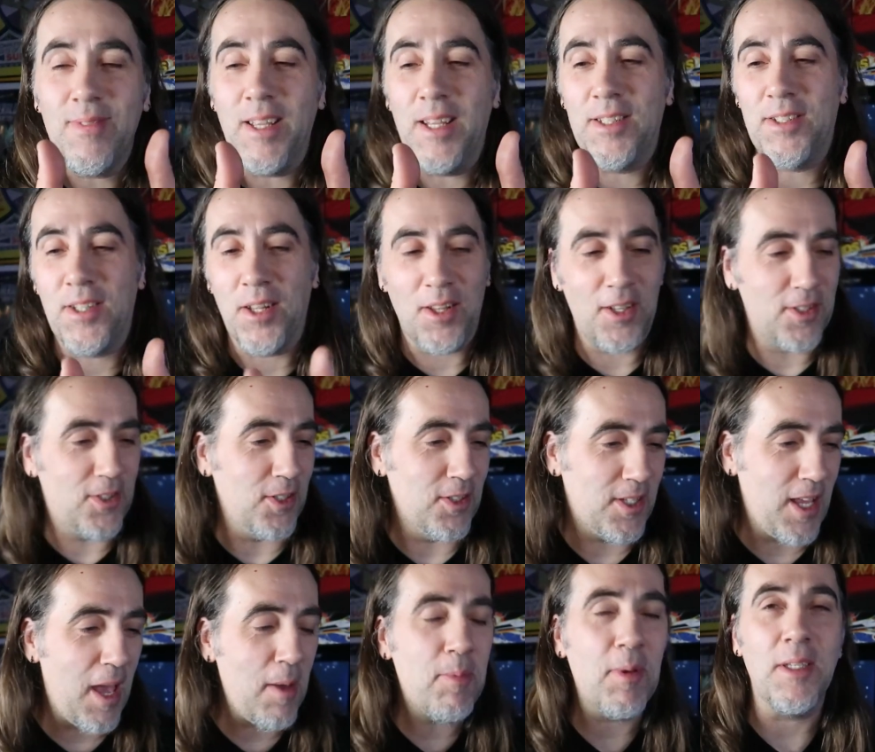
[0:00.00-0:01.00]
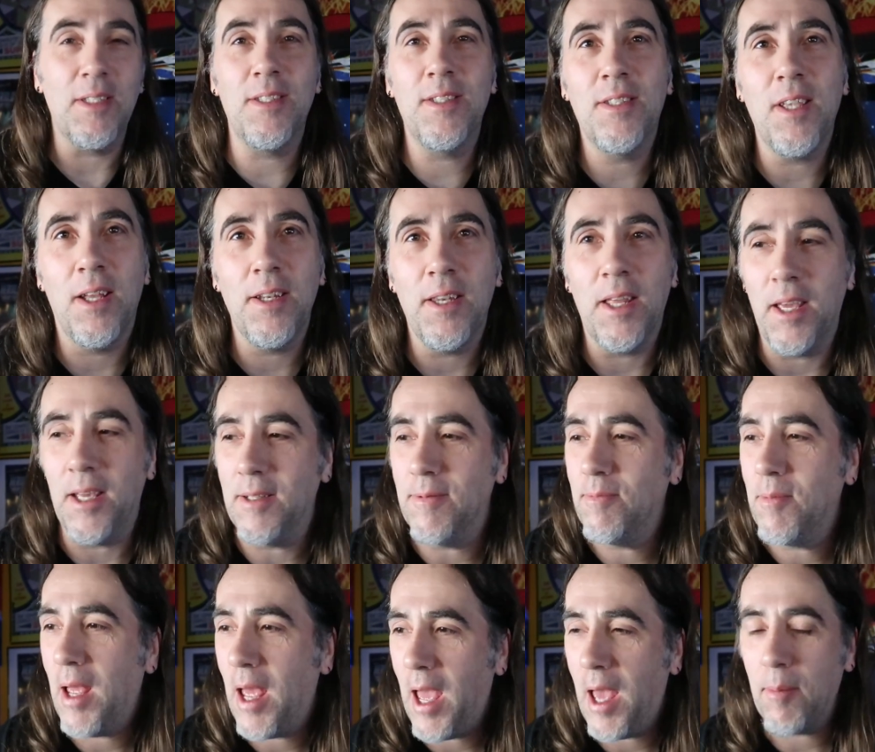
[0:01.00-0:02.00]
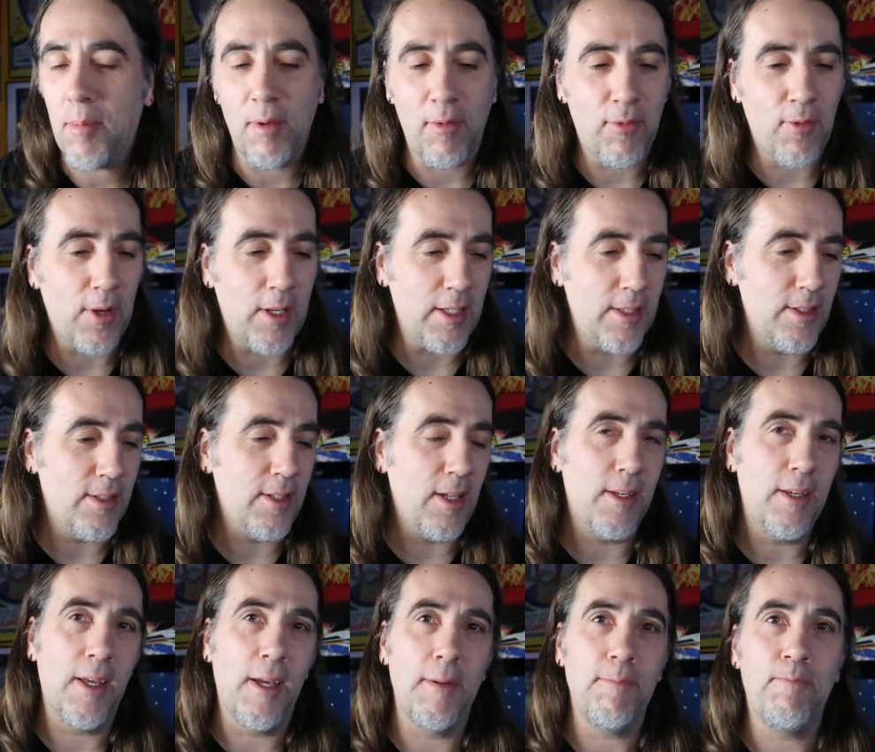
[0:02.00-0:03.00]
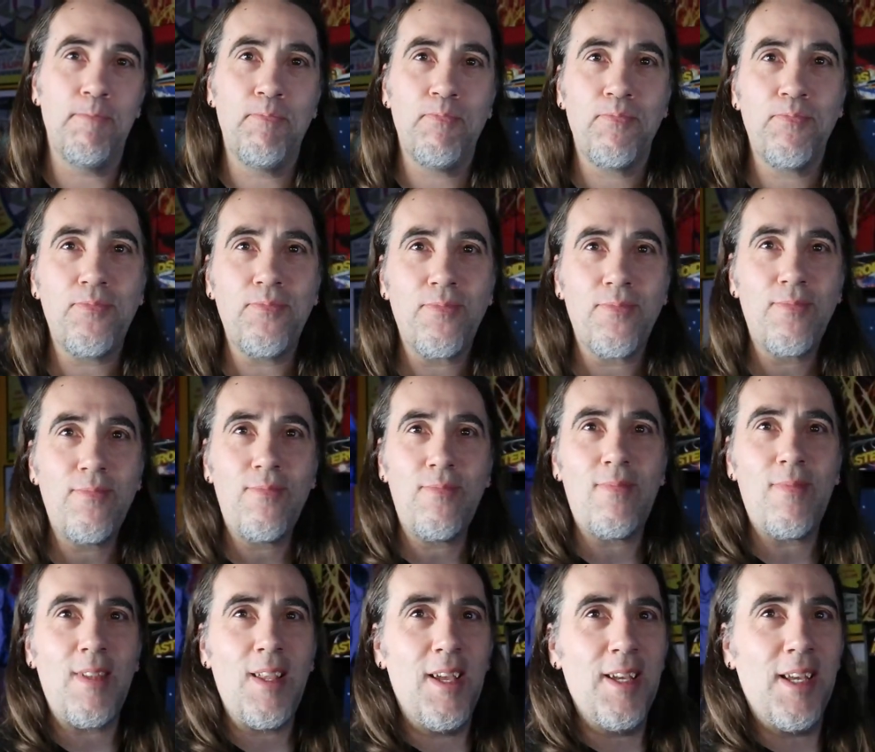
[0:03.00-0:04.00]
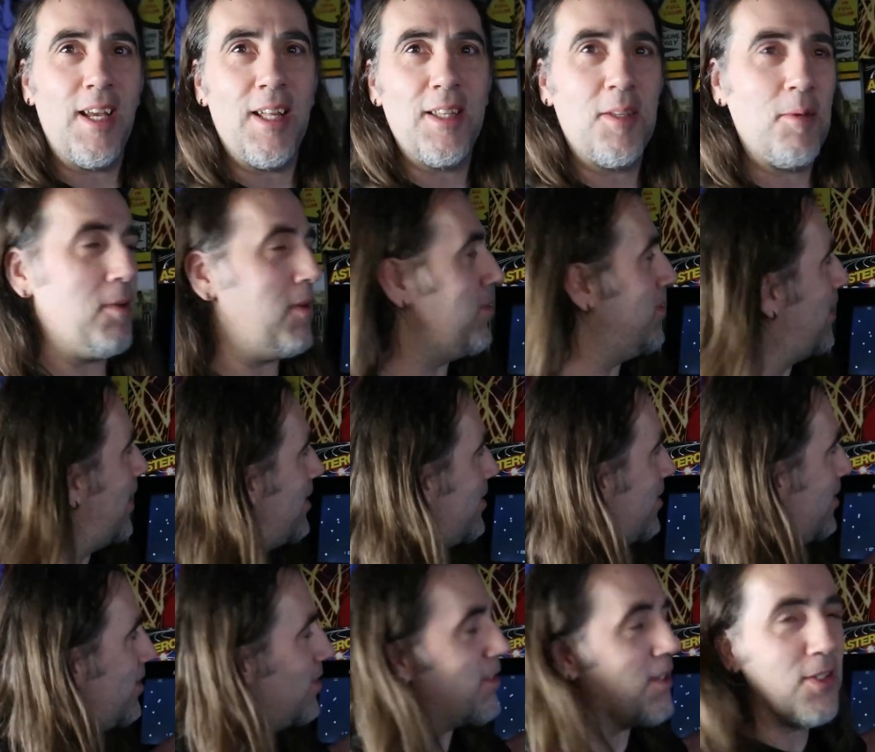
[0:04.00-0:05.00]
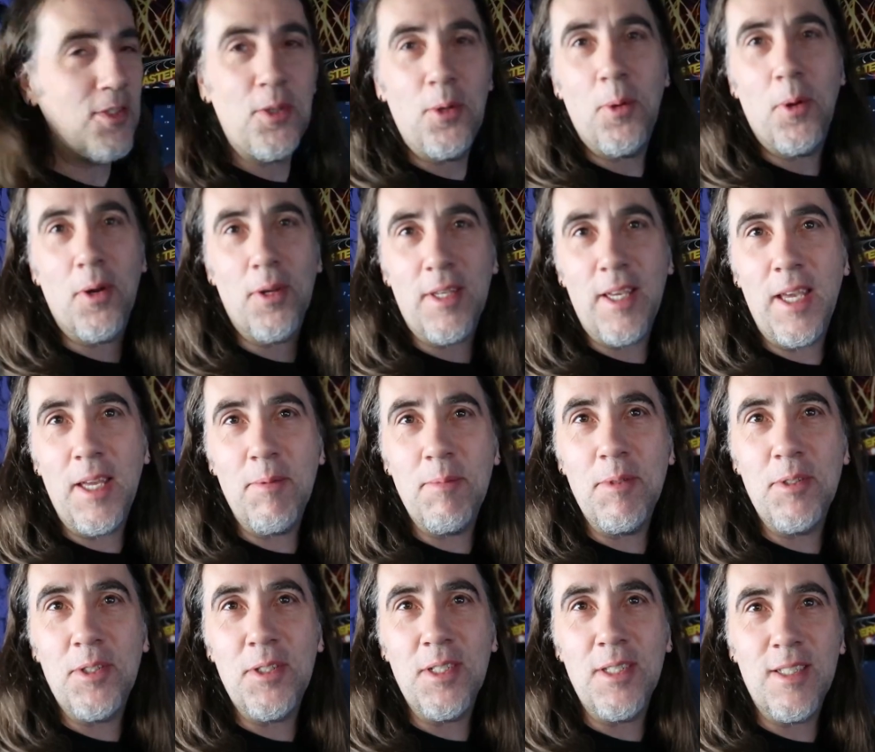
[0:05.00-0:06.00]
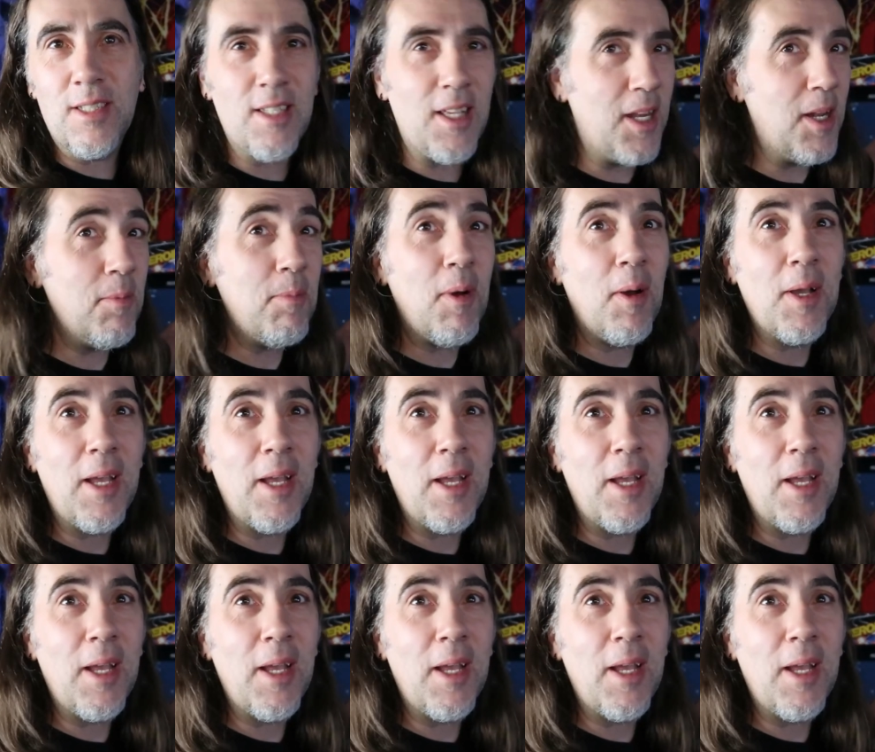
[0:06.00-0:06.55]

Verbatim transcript: It's delicious. Happy Sunday. Happy frickin' Sunday. Got the got the, the two arcade machines set up.